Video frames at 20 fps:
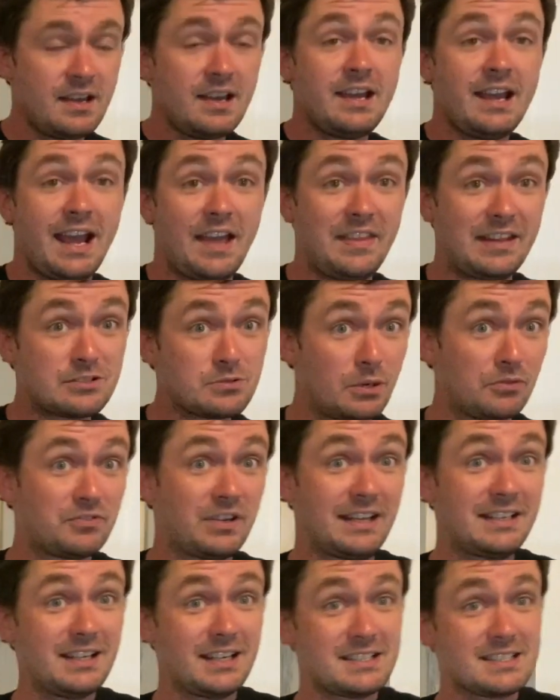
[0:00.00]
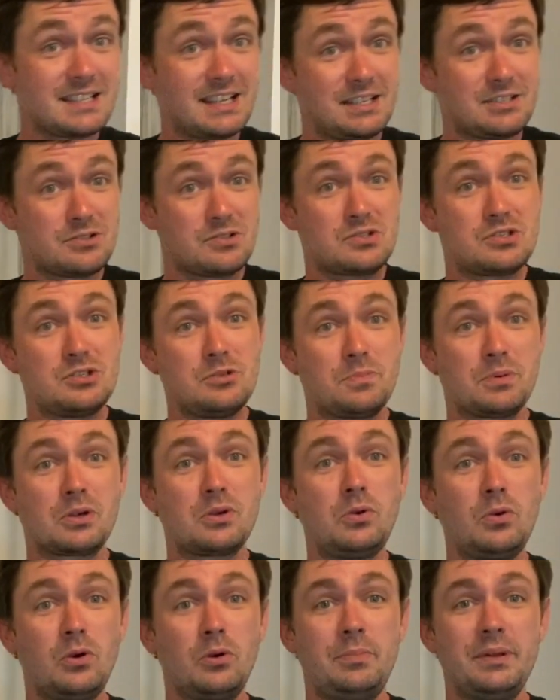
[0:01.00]
And that's why red dot sights are super
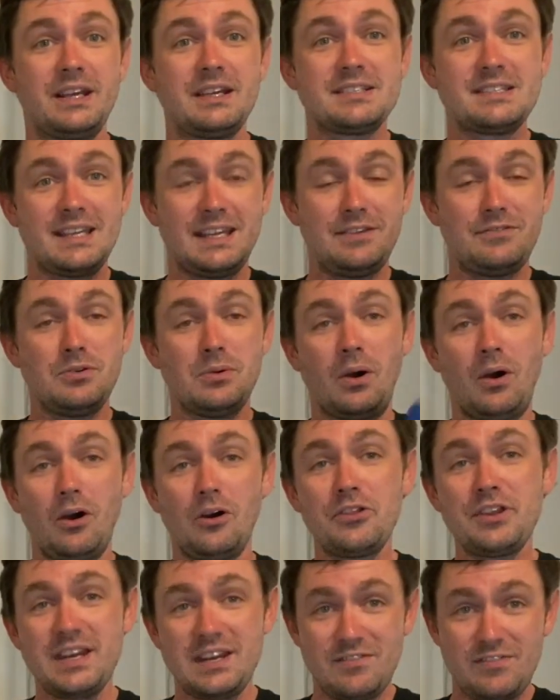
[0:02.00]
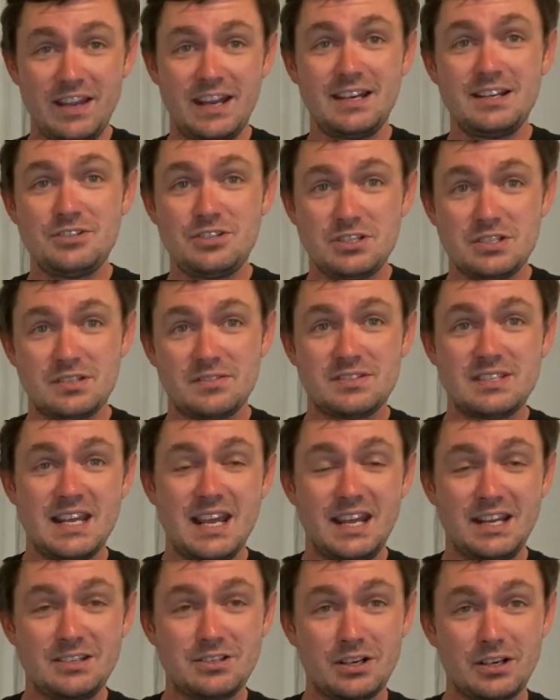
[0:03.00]
cool, because they give you all the advantages of staying
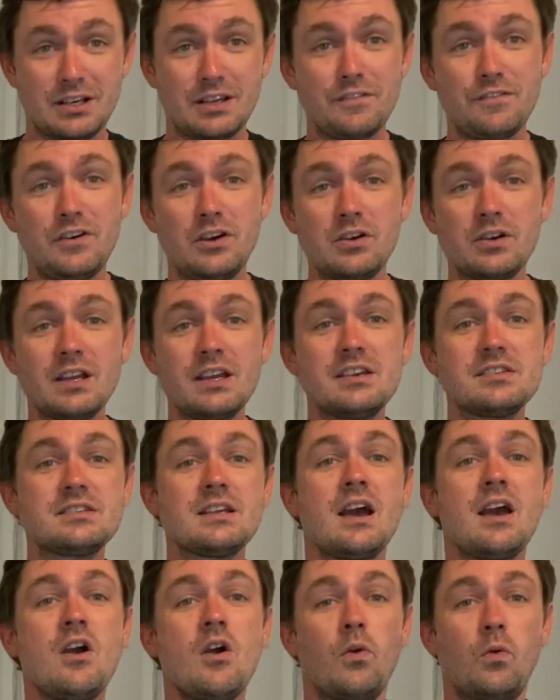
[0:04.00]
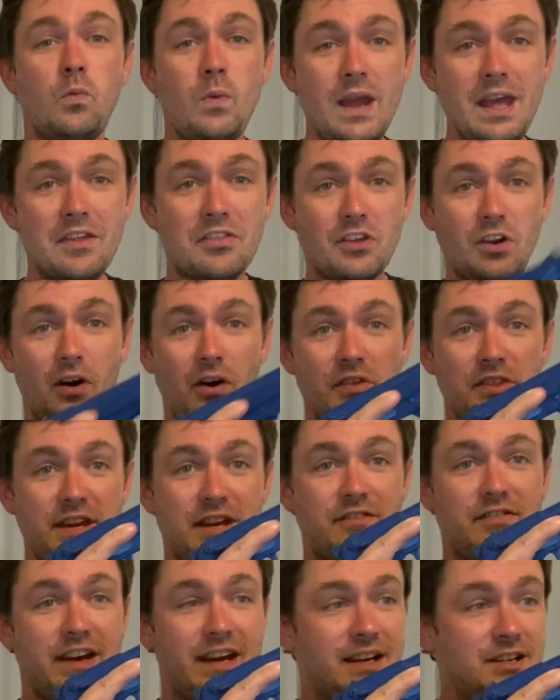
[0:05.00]
target focused with all the
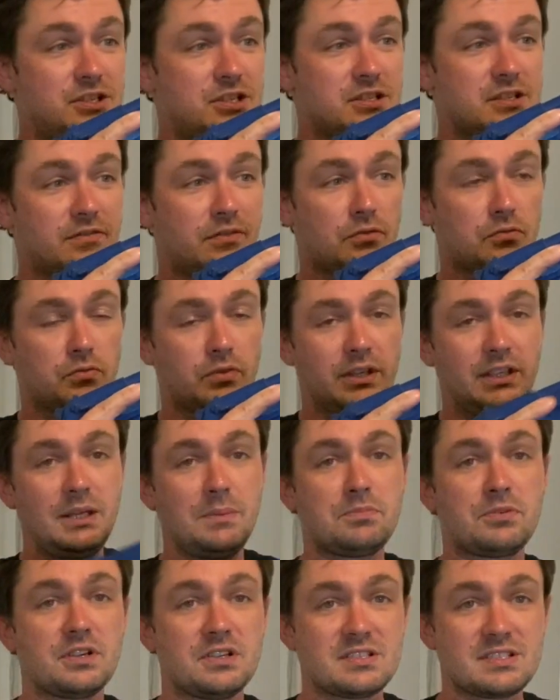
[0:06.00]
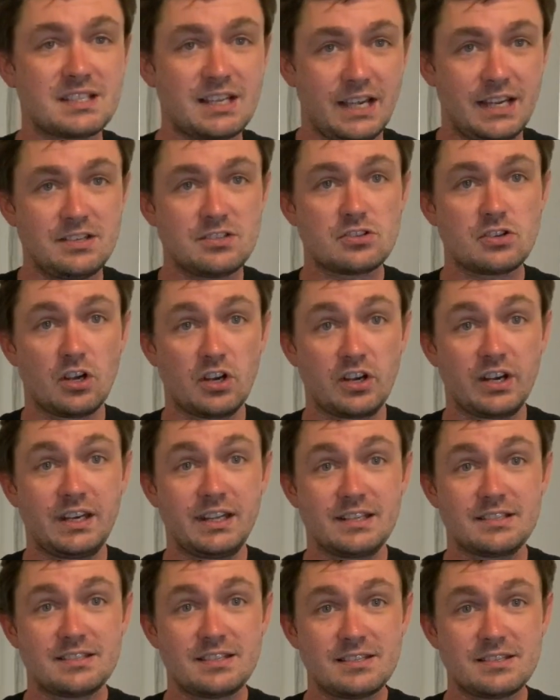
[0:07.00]
advantages of a really precise targeting
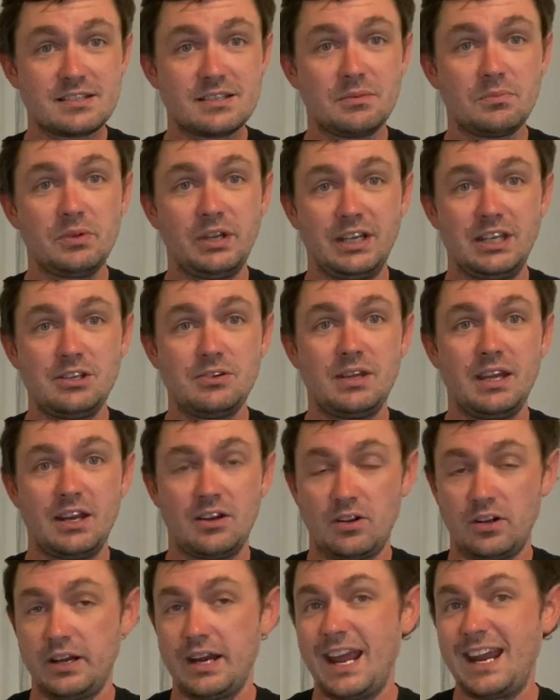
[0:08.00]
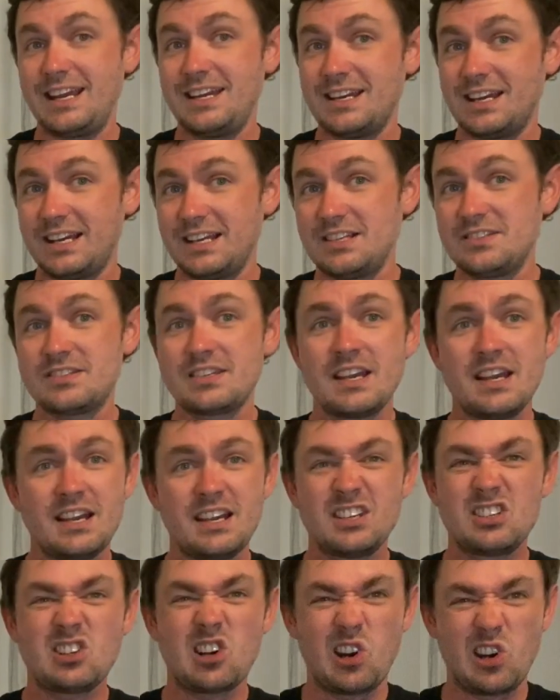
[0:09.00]
system like you get on a nice
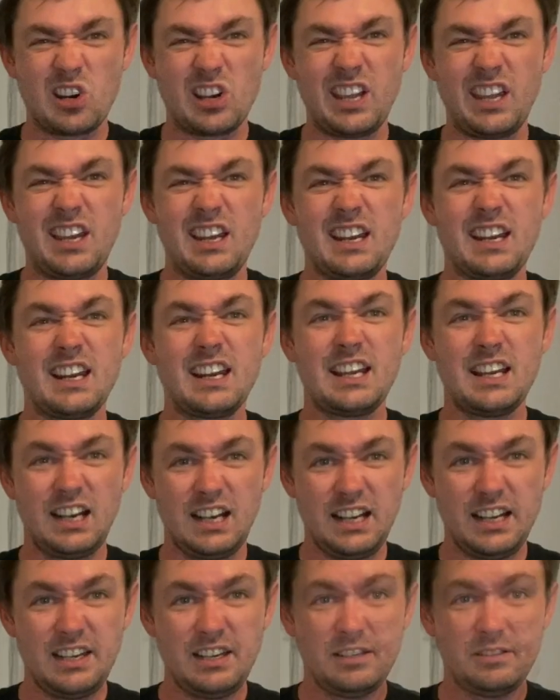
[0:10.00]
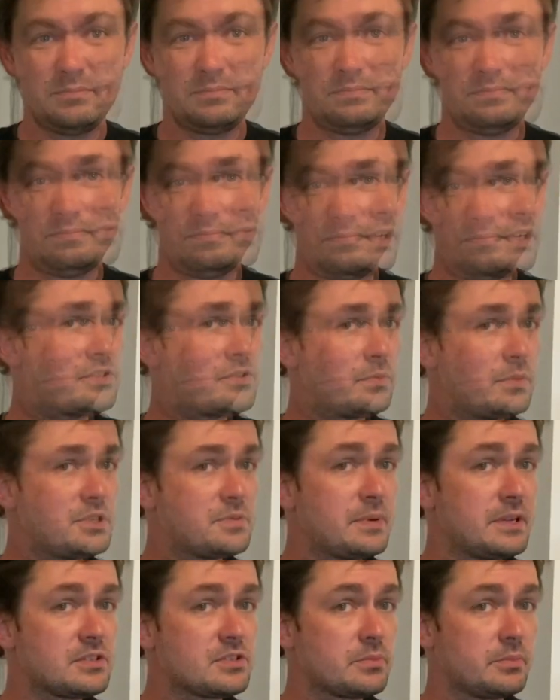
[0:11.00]
target gun. The reason we
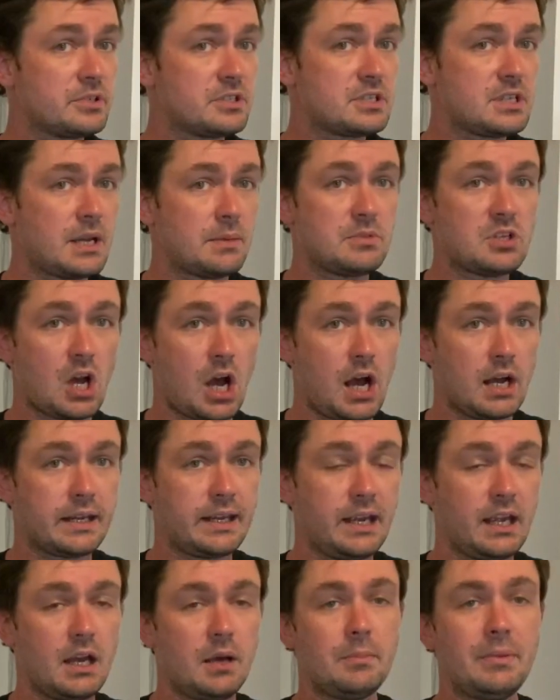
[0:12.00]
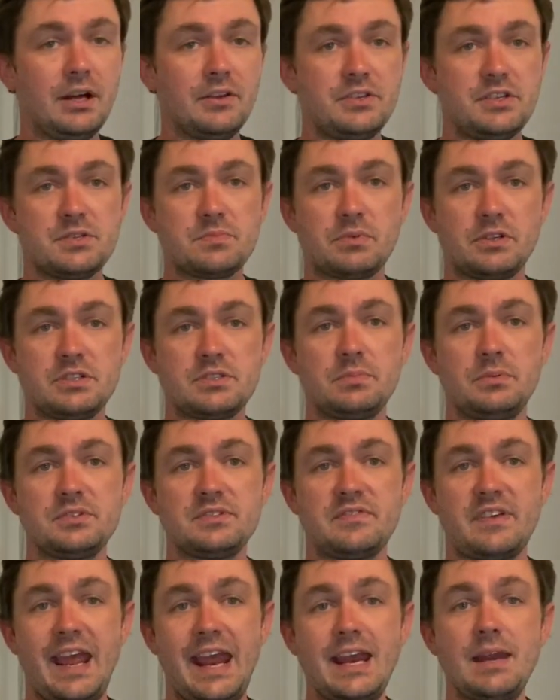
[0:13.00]
spend so much time talking about these principles of
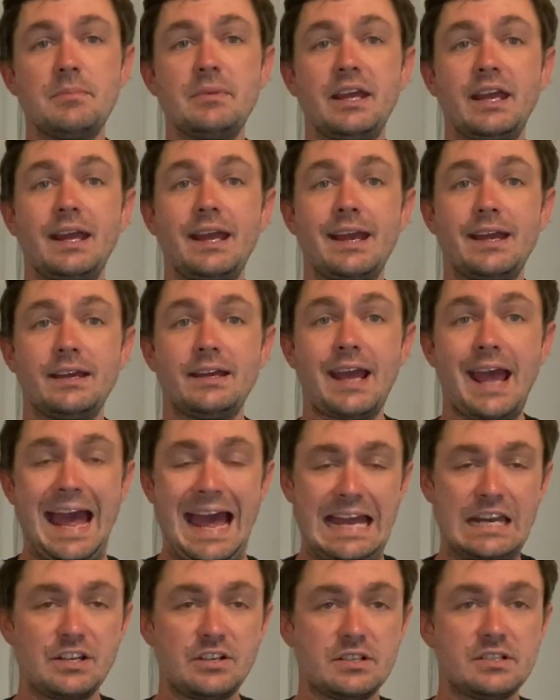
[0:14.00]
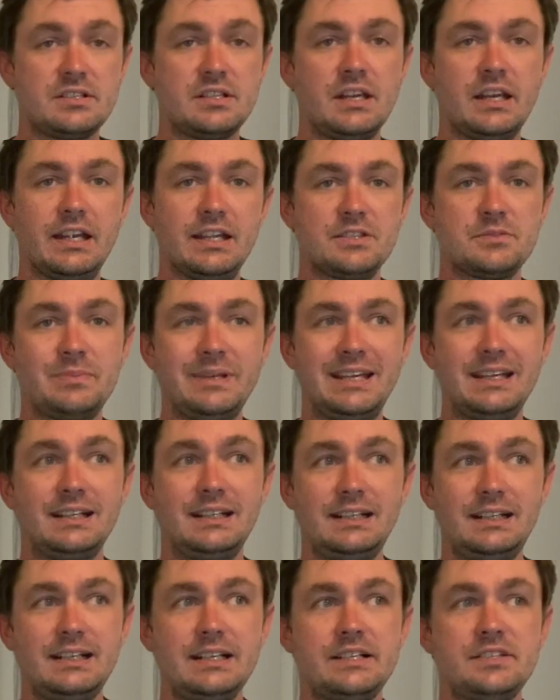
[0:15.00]
aiming and accuracy is
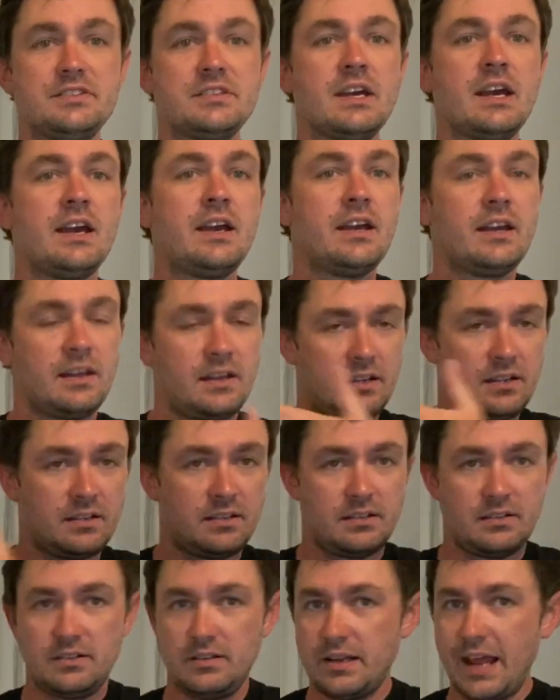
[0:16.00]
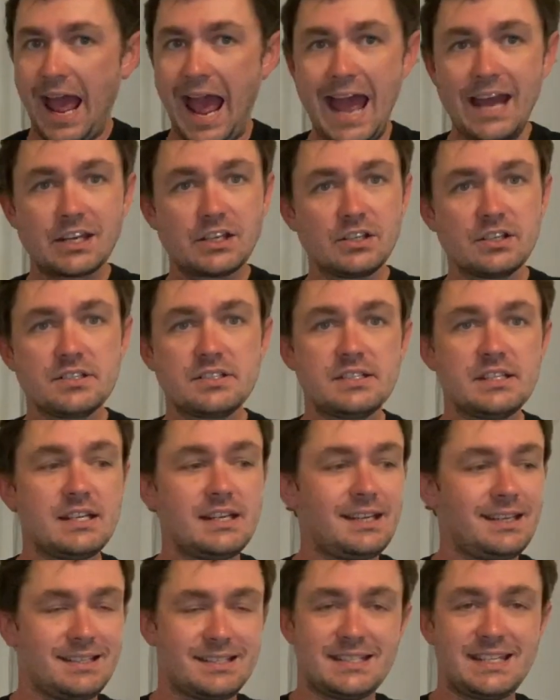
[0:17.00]
because
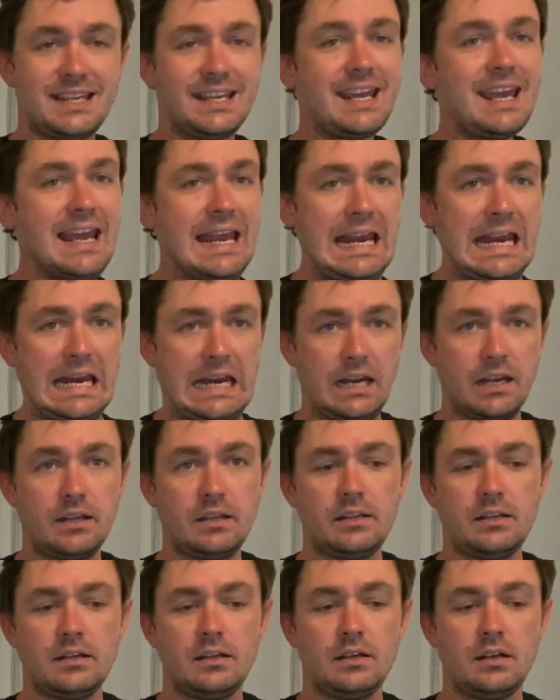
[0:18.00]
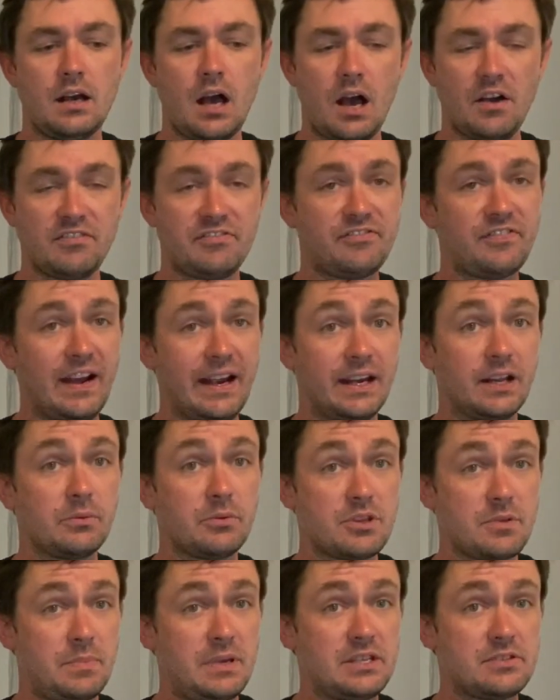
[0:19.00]
accuracy is the king of fighting with
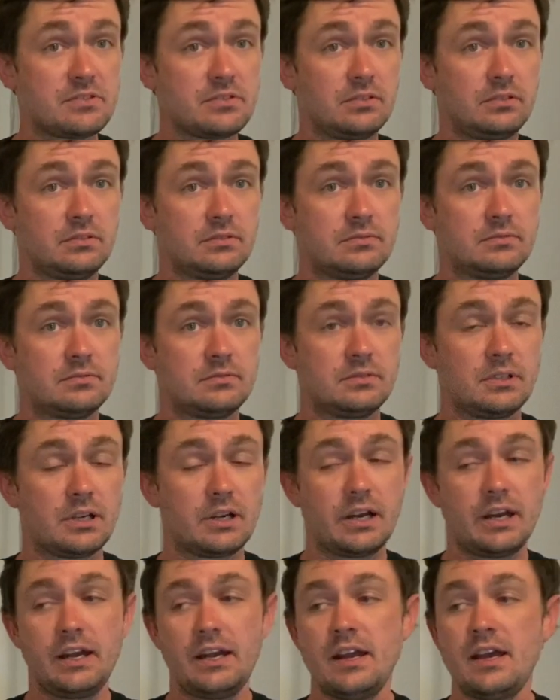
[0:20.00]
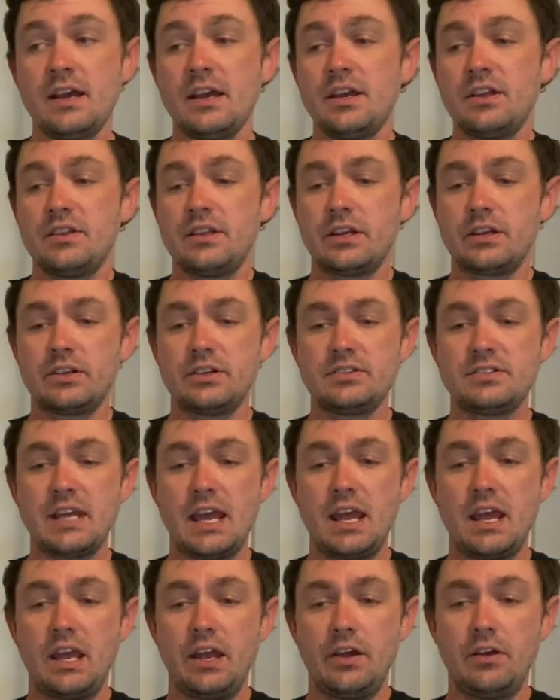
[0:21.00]
a pistol, all right? There is
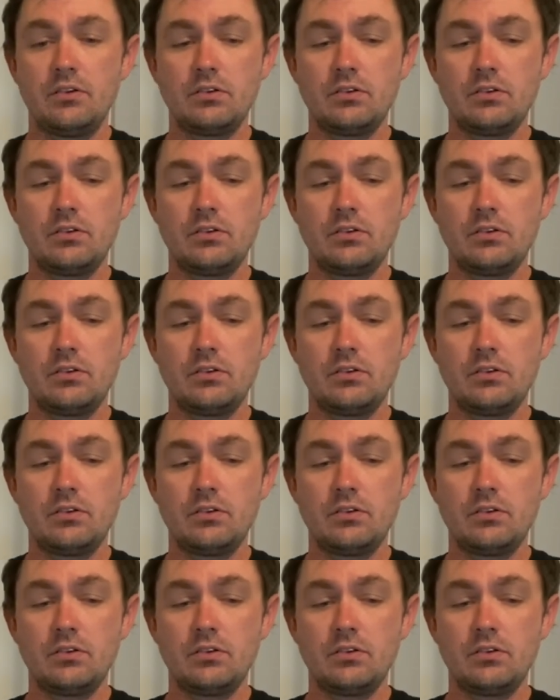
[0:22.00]
a